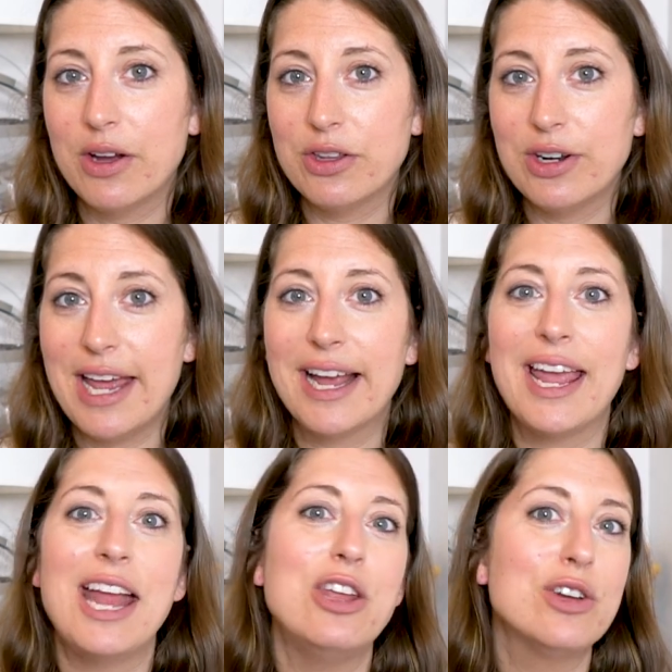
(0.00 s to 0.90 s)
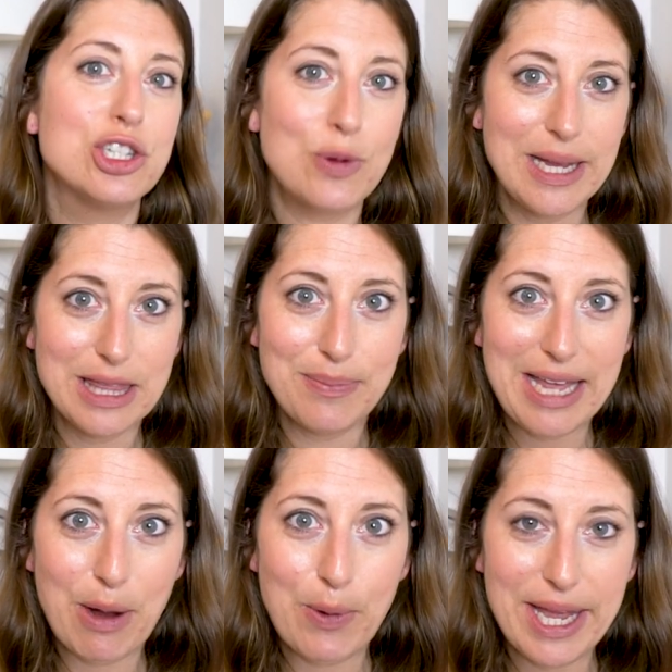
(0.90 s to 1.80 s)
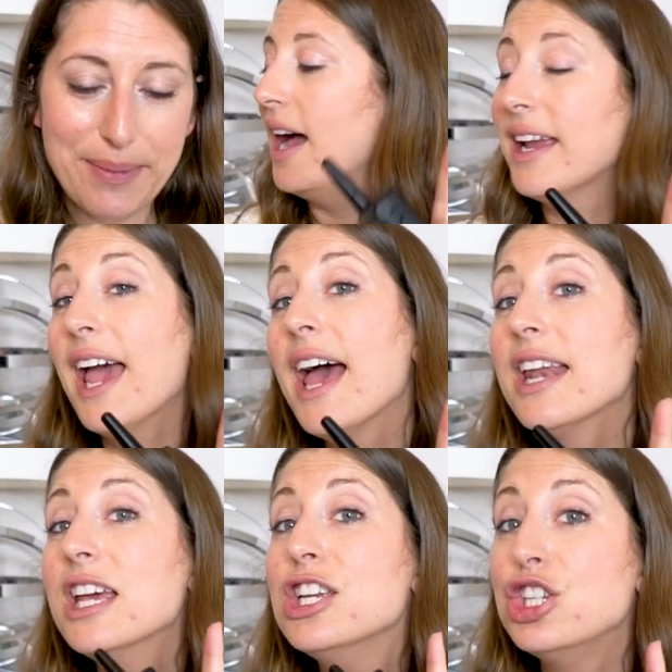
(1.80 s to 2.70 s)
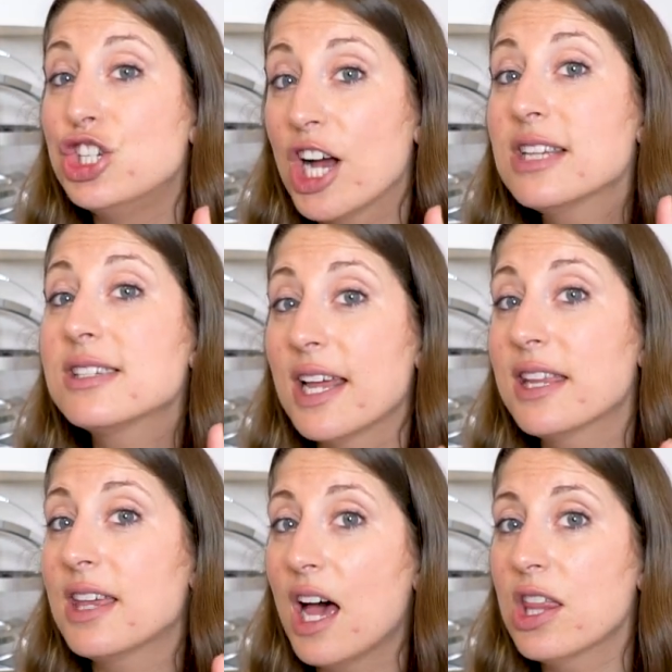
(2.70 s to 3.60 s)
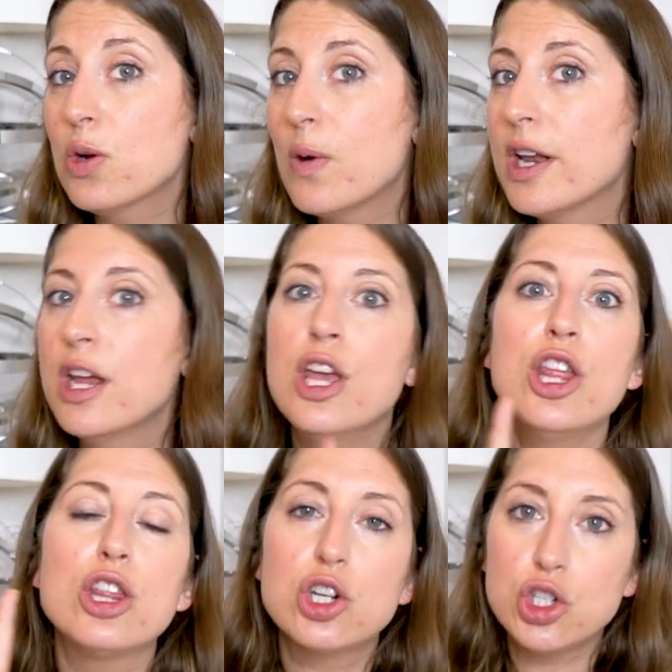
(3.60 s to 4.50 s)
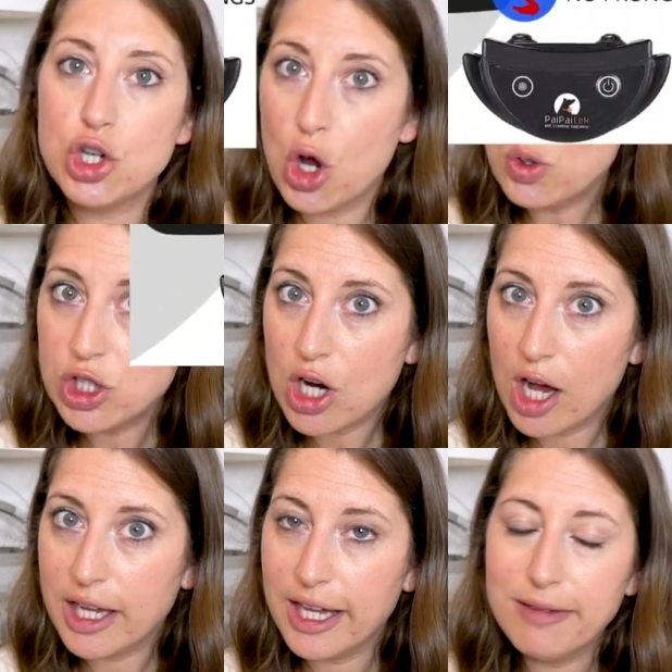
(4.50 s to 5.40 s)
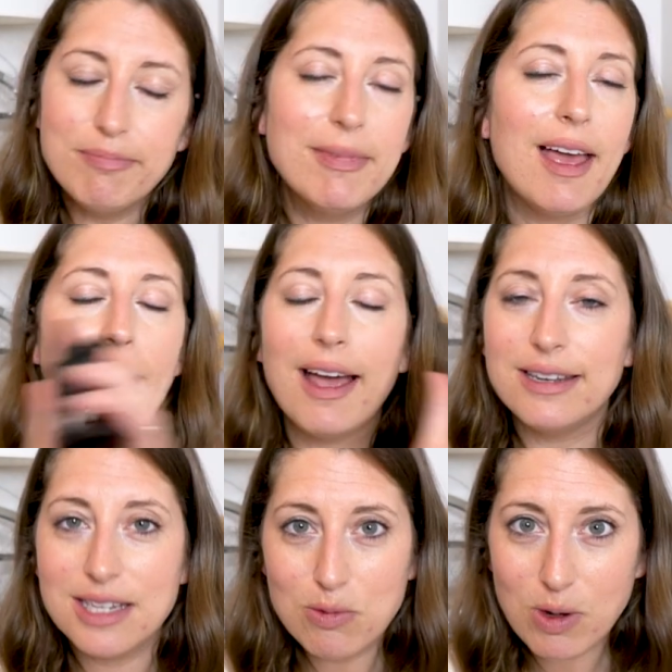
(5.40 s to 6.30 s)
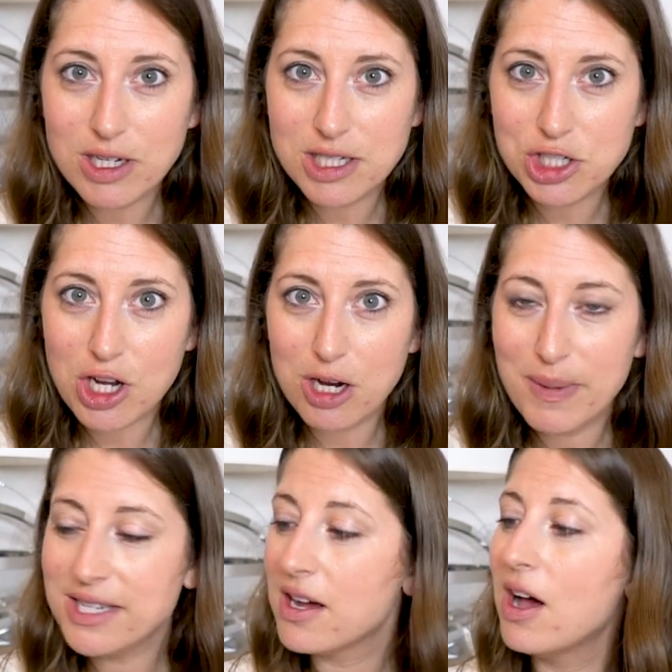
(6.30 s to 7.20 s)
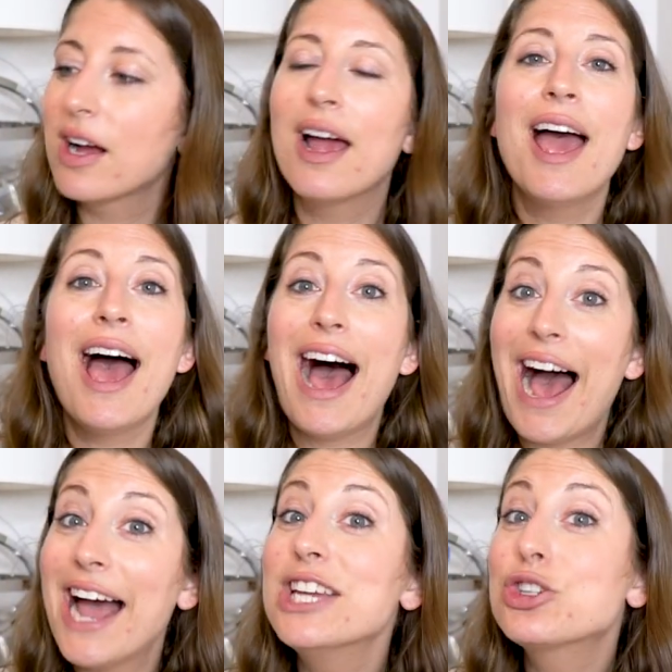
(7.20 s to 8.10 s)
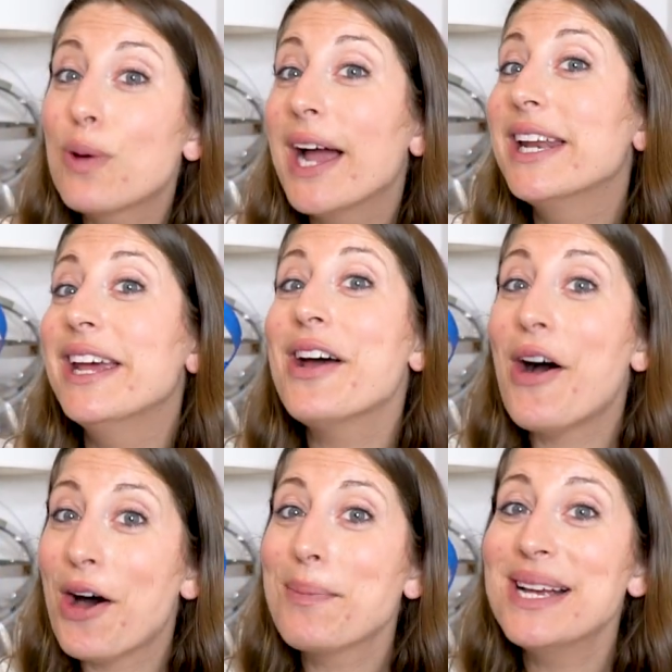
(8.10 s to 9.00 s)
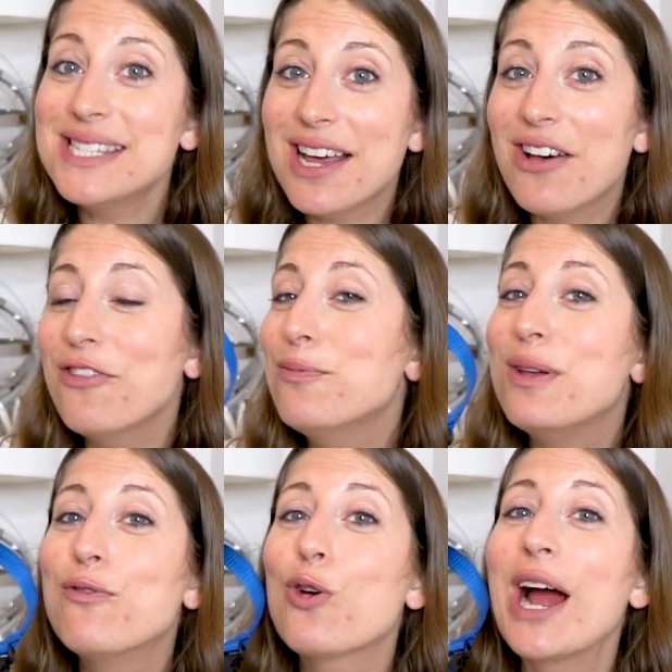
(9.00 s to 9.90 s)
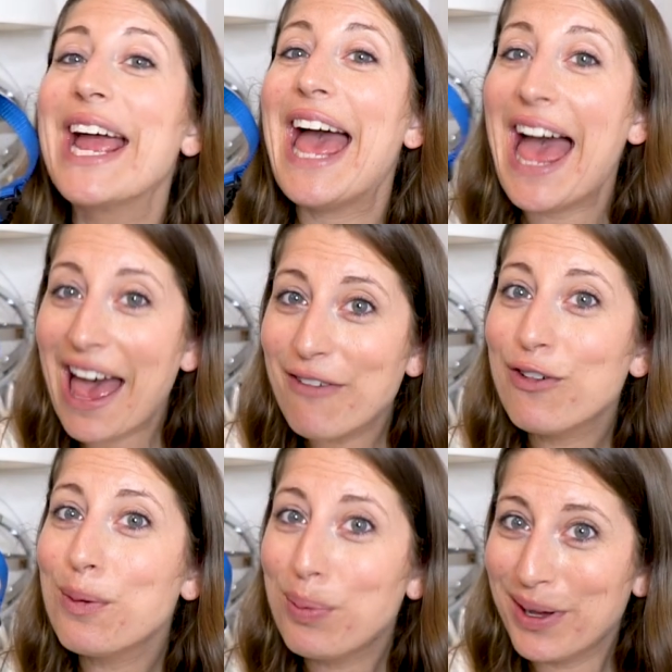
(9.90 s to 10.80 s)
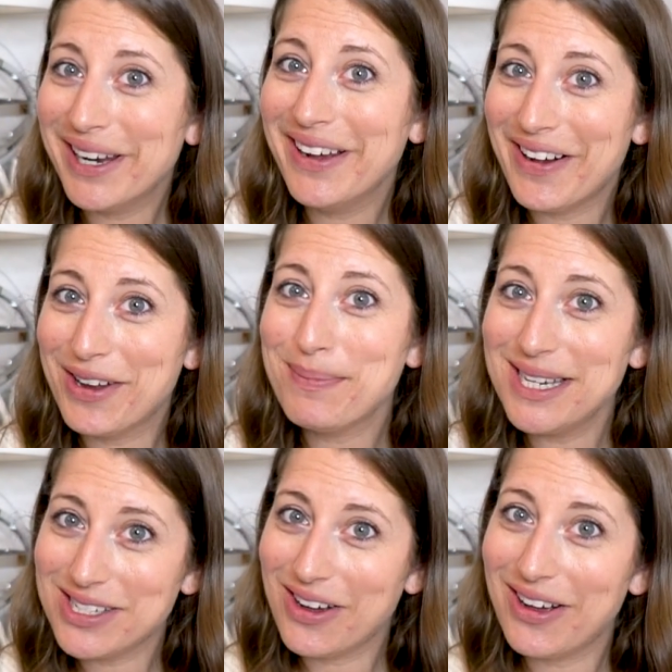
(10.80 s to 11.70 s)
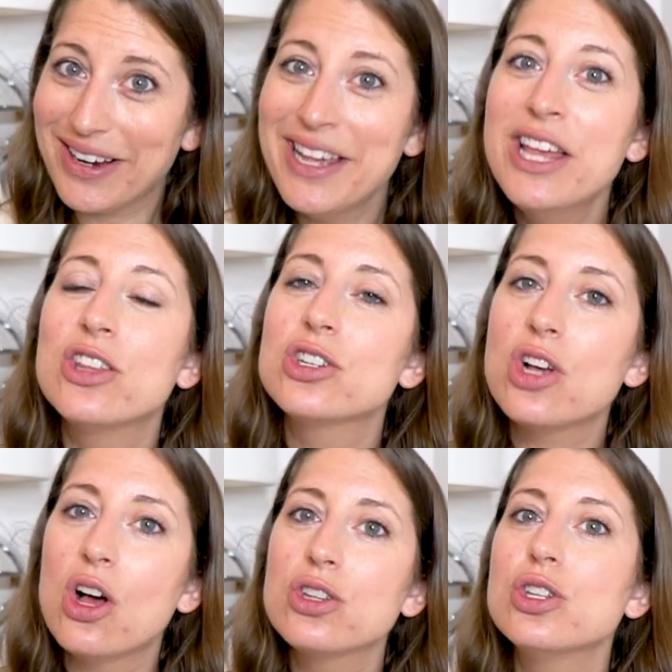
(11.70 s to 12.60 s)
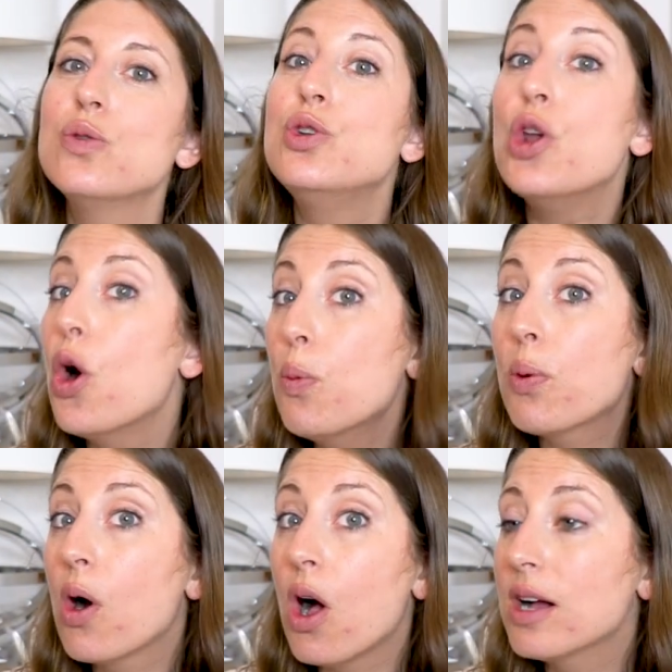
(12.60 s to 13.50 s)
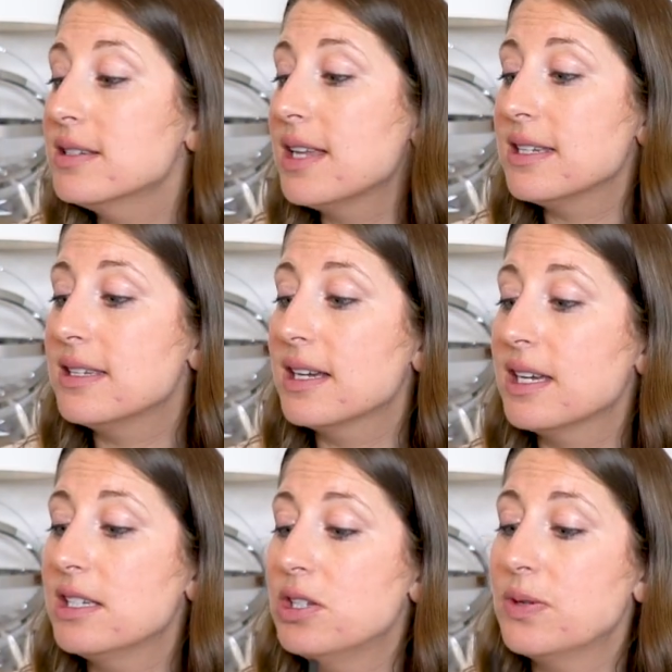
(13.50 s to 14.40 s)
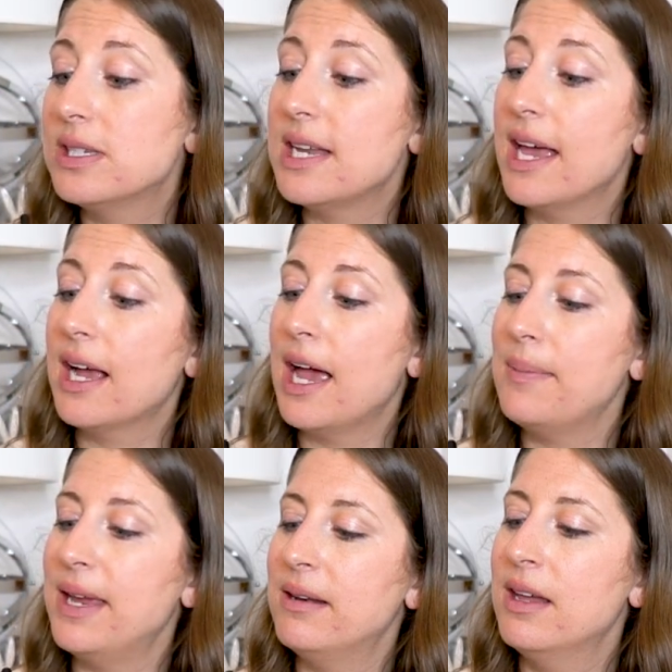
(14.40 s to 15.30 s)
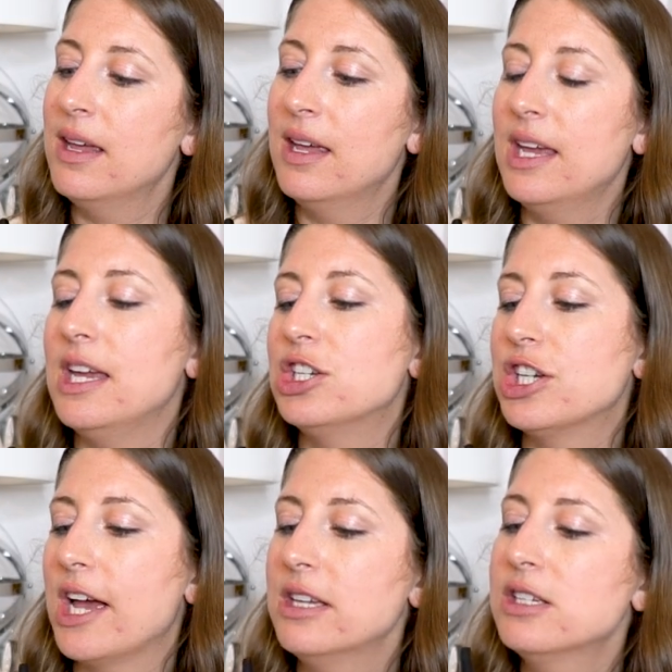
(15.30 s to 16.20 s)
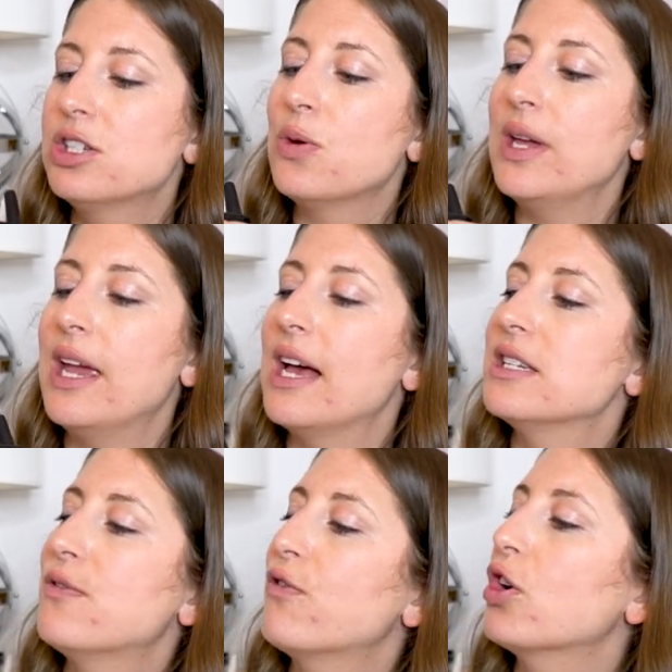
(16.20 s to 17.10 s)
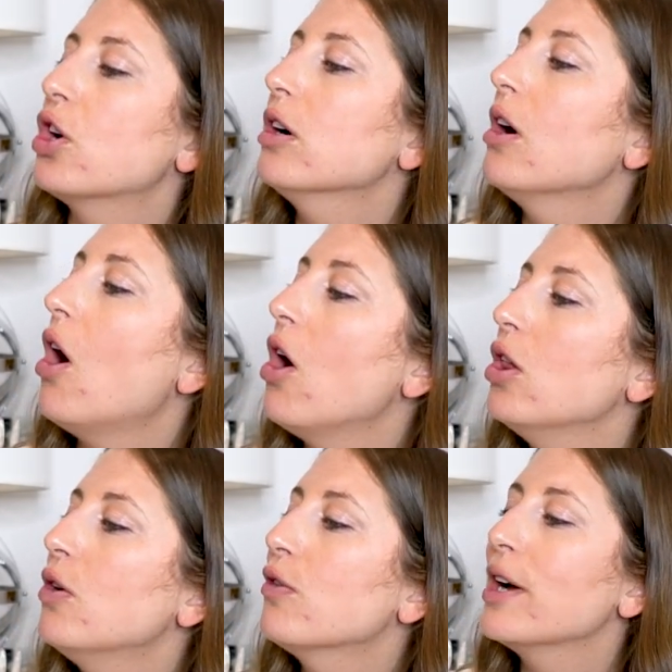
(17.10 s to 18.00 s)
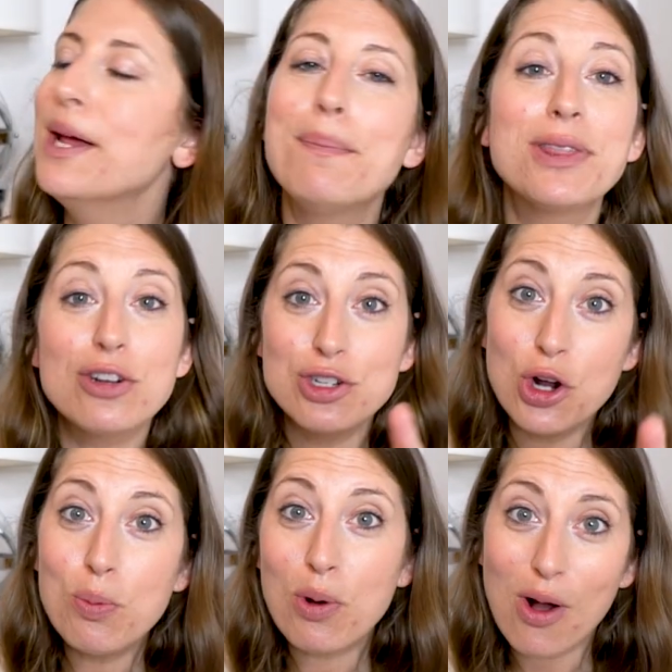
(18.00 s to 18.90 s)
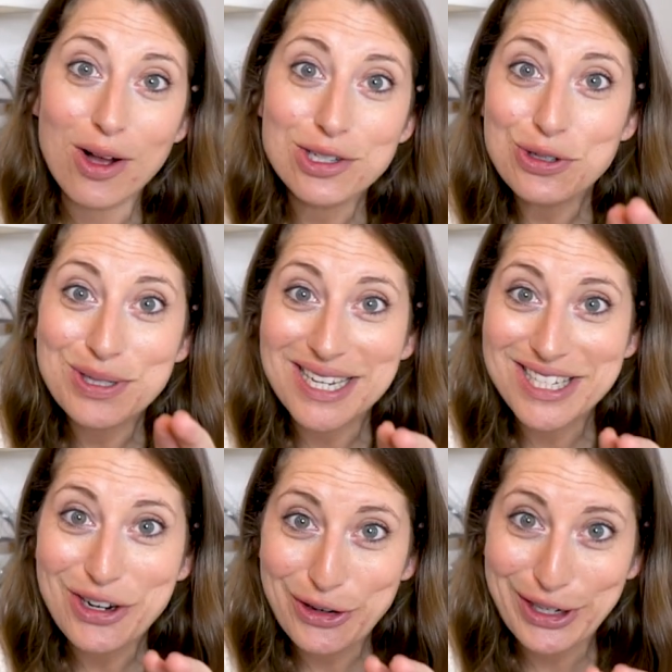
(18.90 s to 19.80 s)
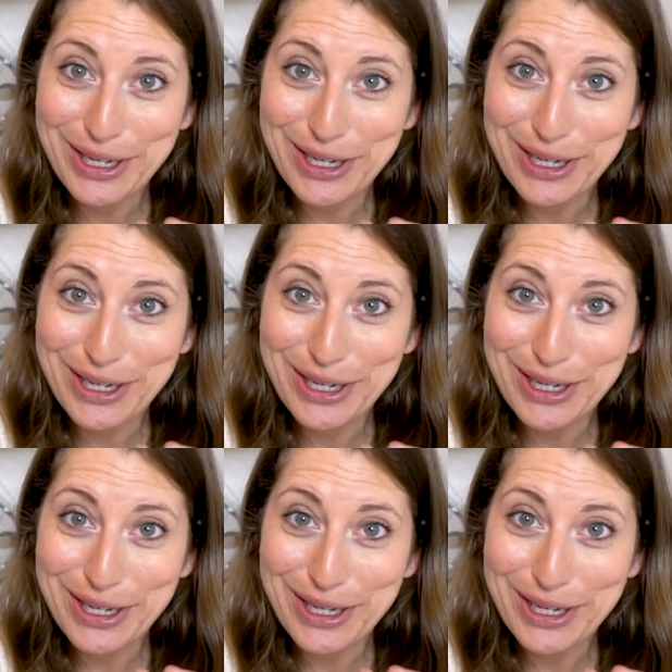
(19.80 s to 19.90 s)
on their neck and you can train them that way. Again, just like the other one, there's no shocking. I didn't want it to shock my dog. I tried it on myself before I ever put it on my dog. There's also no prongs that stick into his neck. I mean, he sheds, so he has fur all over it, but there's no prongs, so it doesn't hurt